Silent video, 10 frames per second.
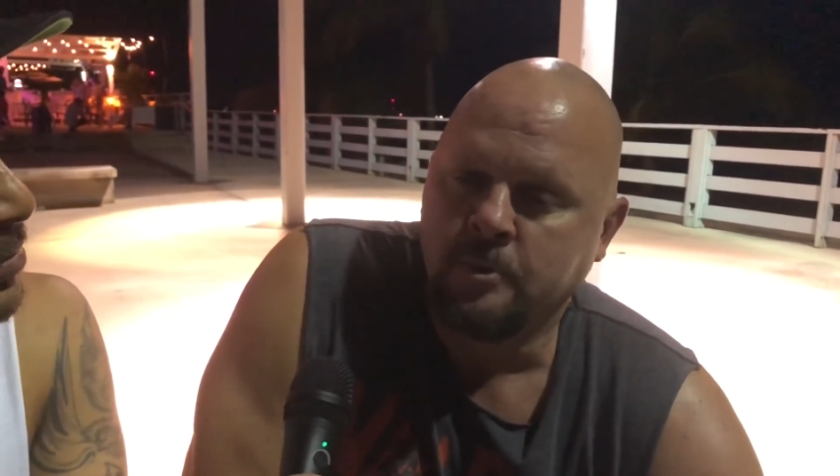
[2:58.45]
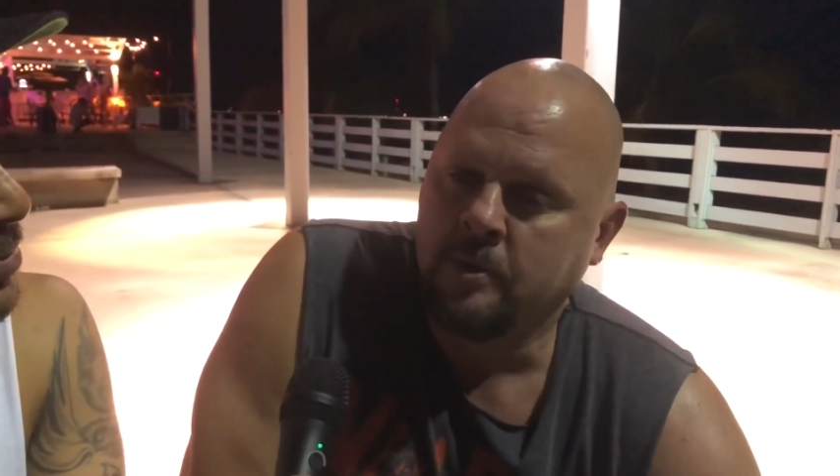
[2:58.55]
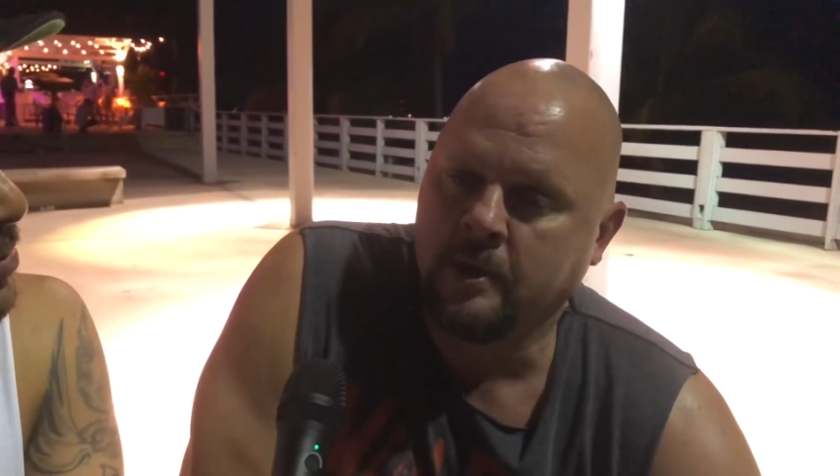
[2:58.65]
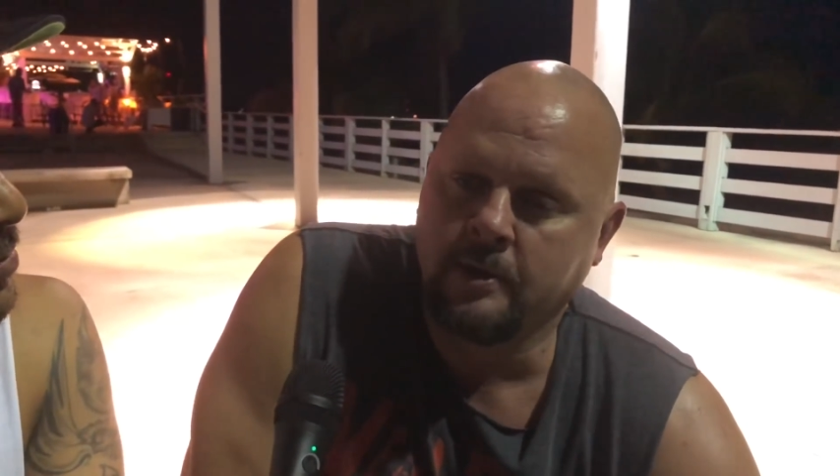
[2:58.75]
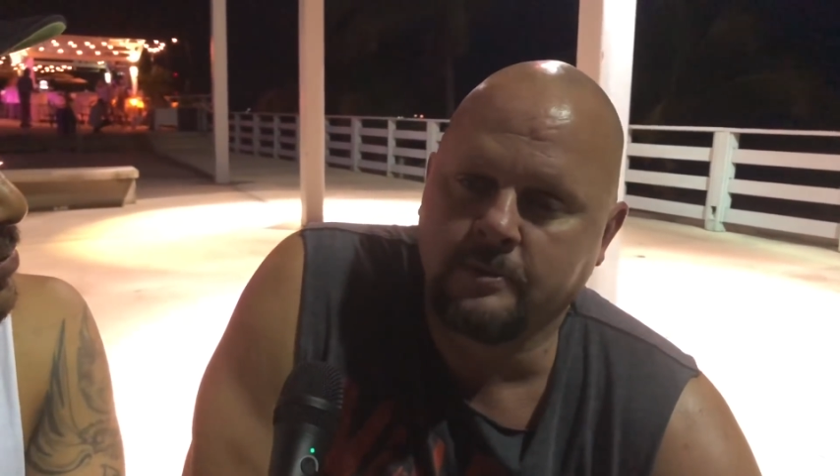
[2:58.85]

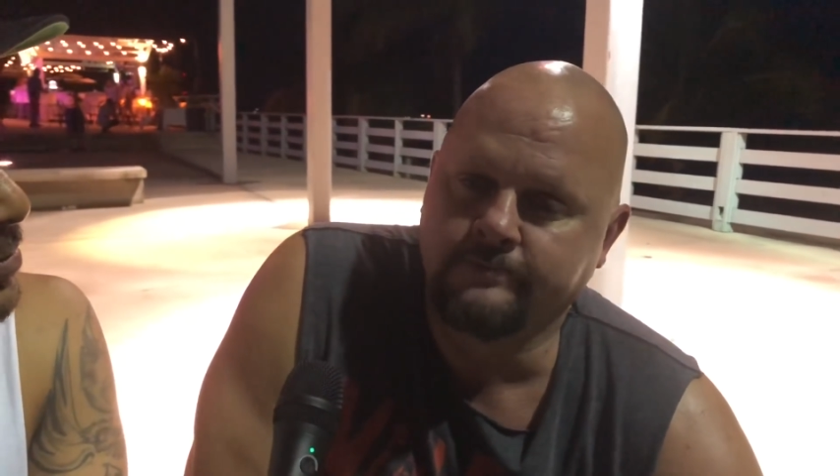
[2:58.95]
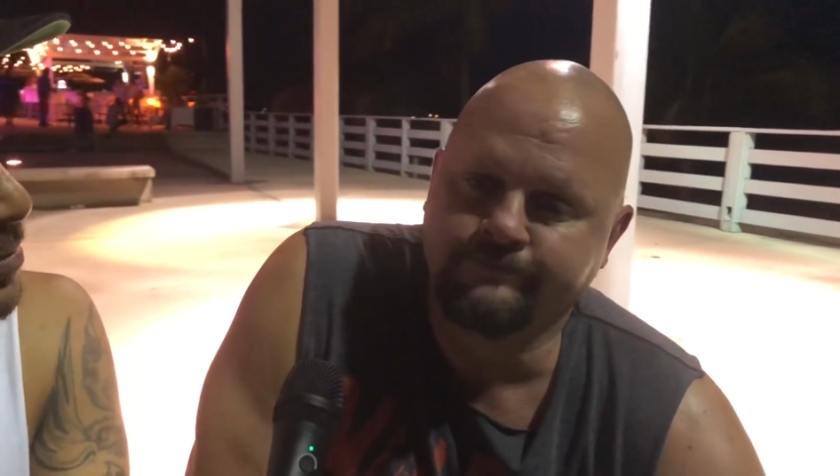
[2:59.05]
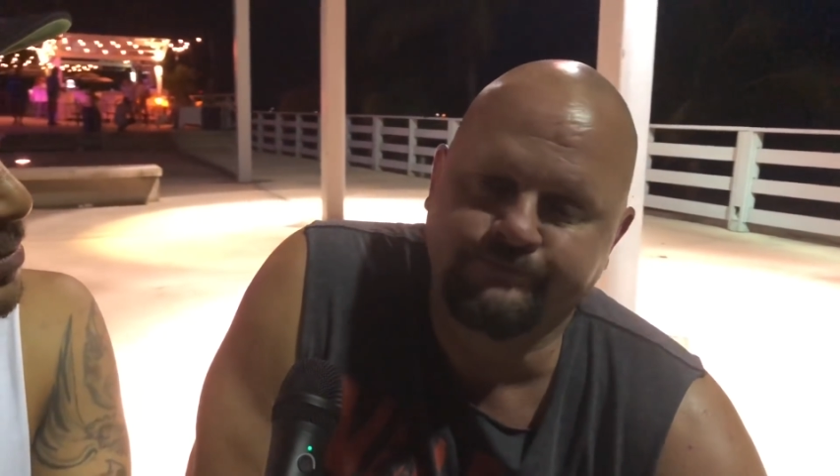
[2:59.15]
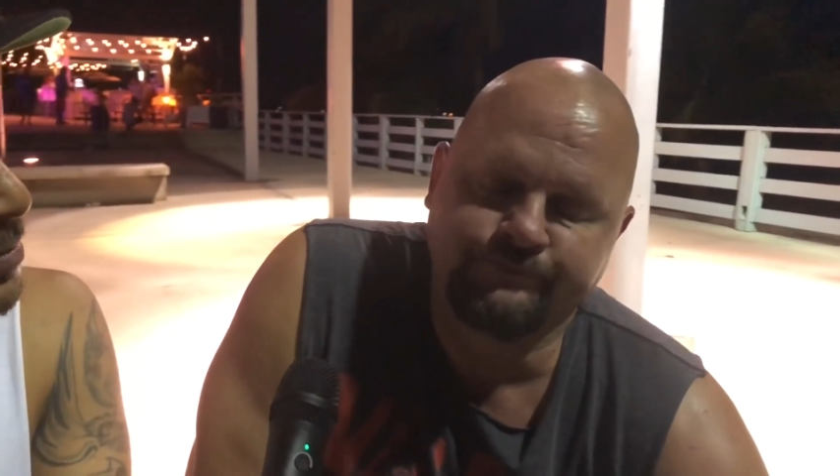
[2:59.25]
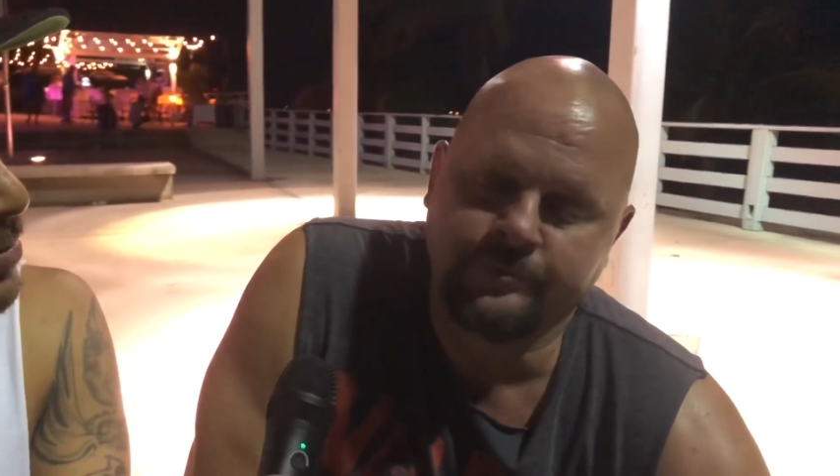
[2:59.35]
Then
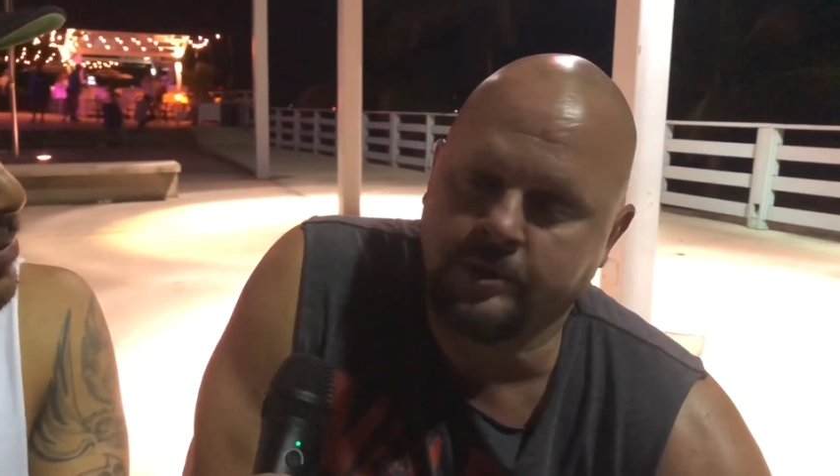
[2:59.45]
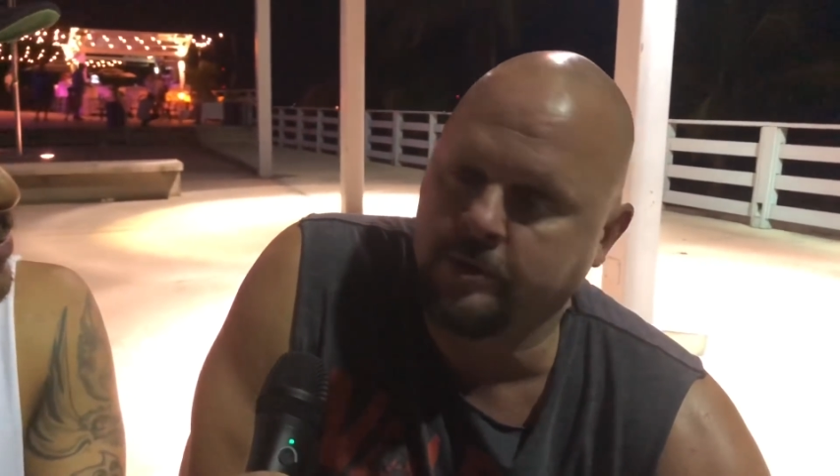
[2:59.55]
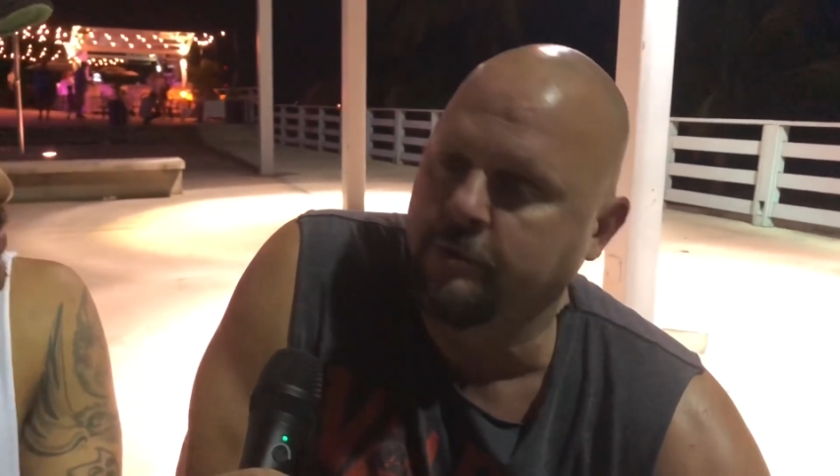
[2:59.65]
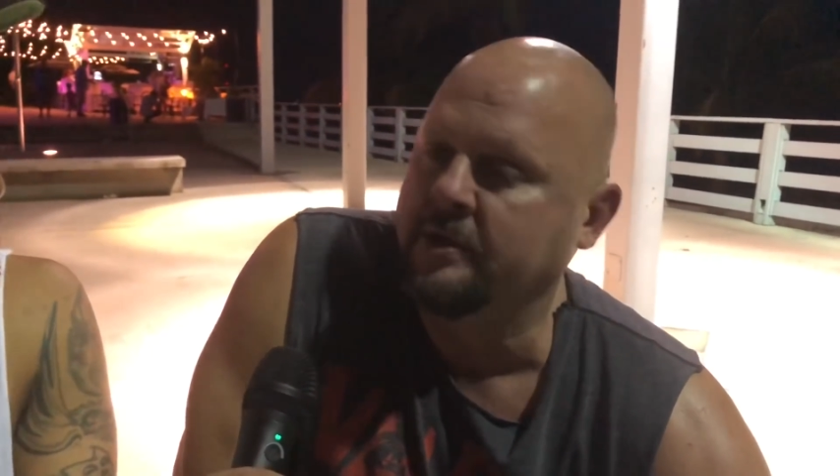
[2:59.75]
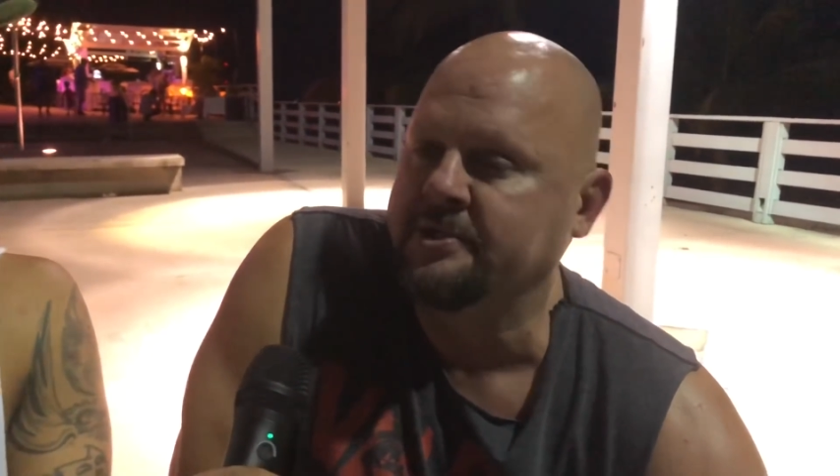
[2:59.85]

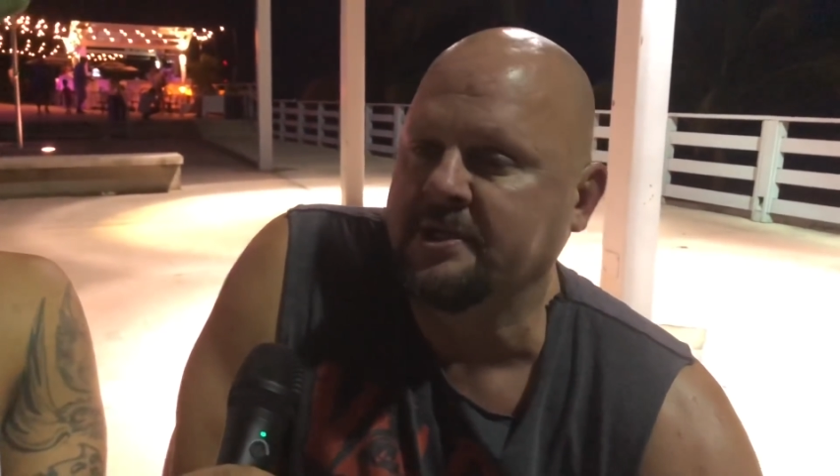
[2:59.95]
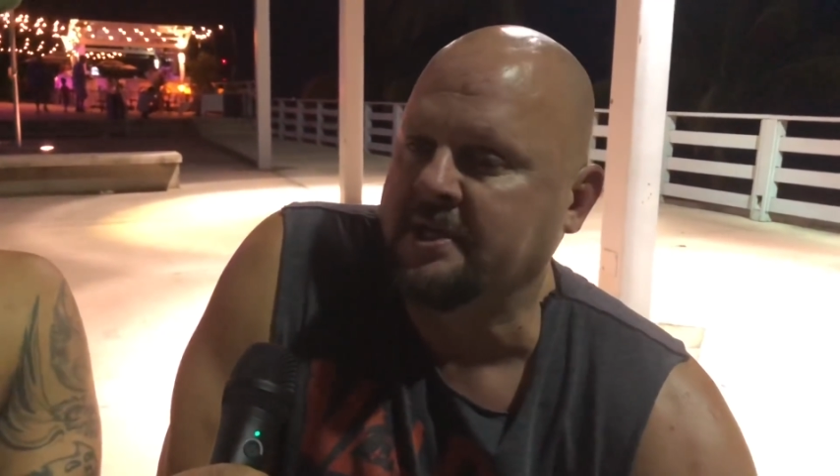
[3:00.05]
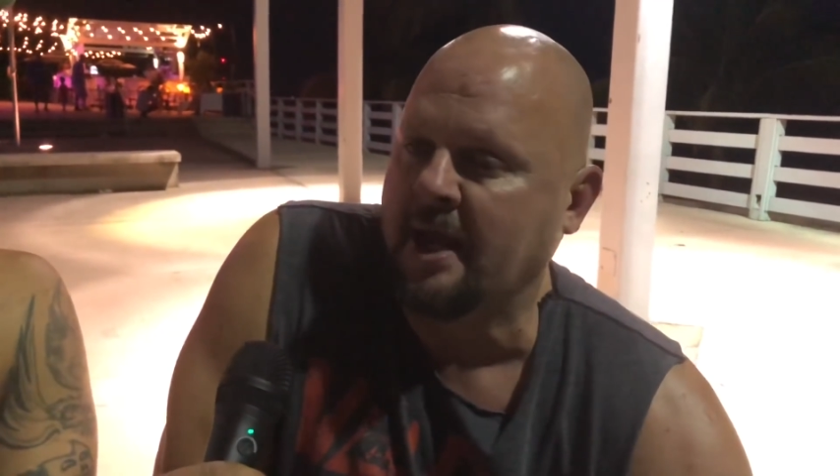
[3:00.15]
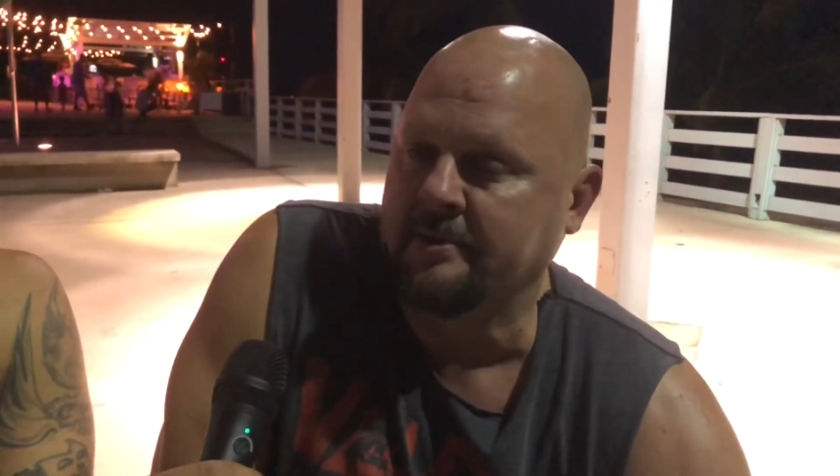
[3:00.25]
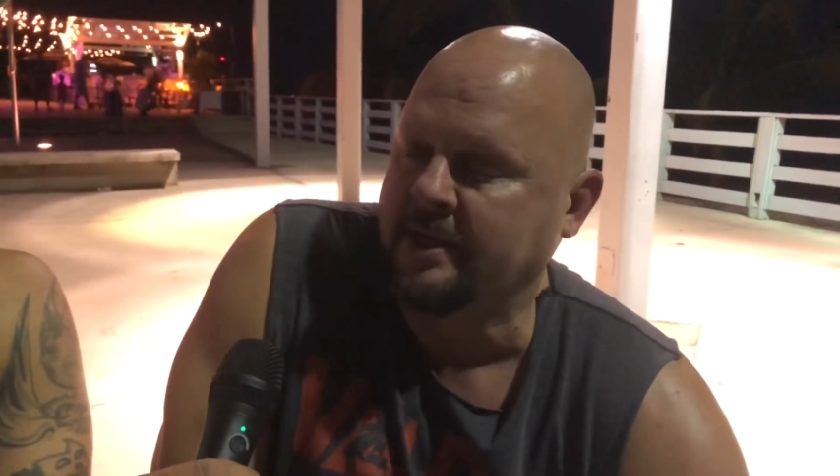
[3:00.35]
you could see
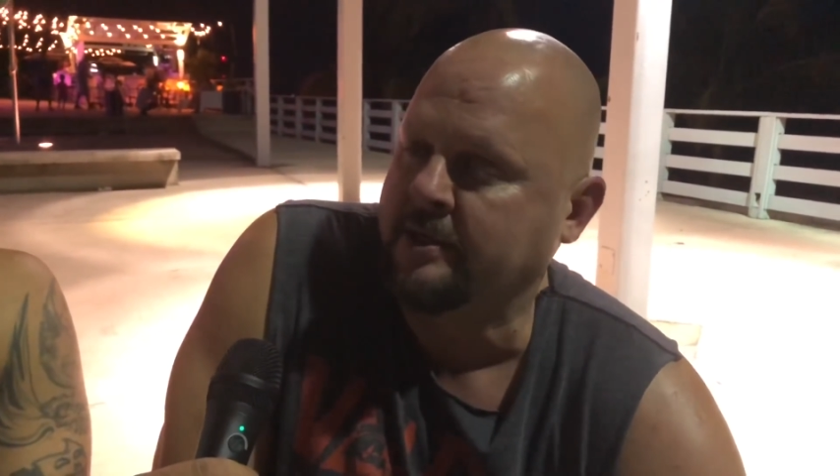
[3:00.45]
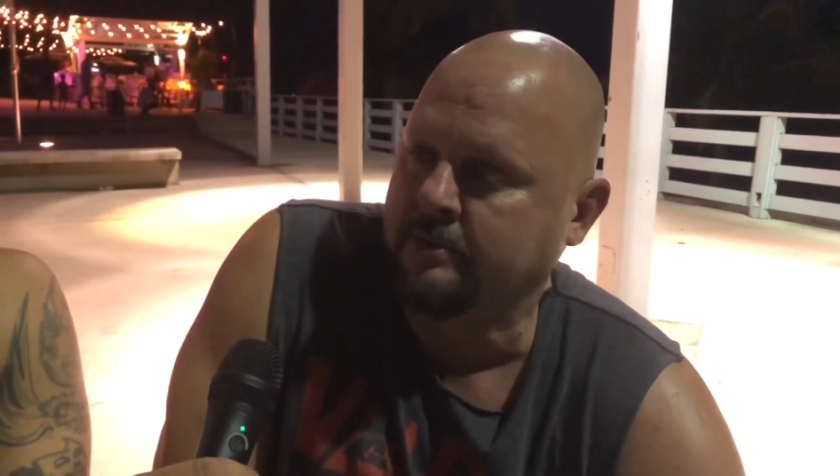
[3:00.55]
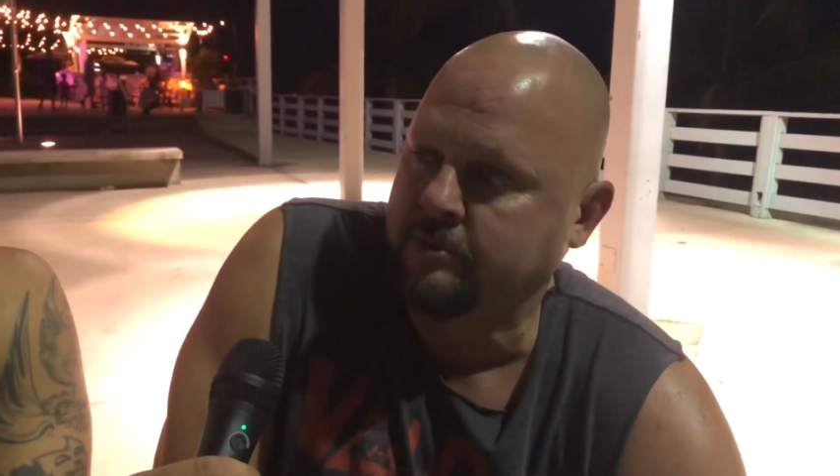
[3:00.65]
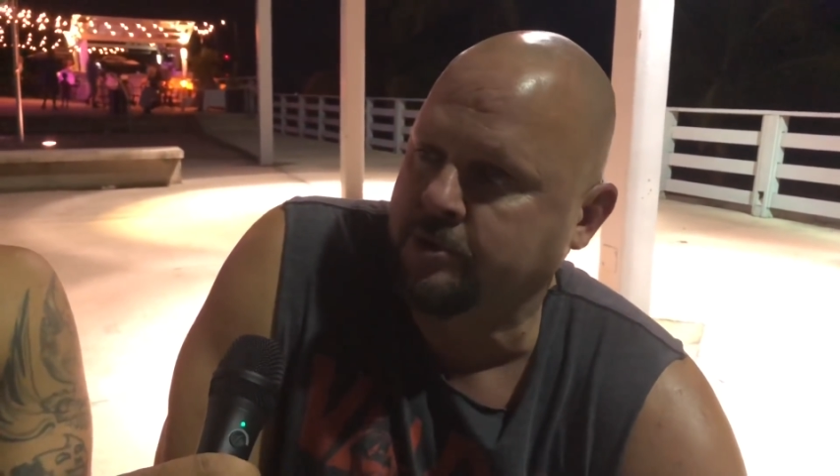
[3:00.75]
times I'd come to a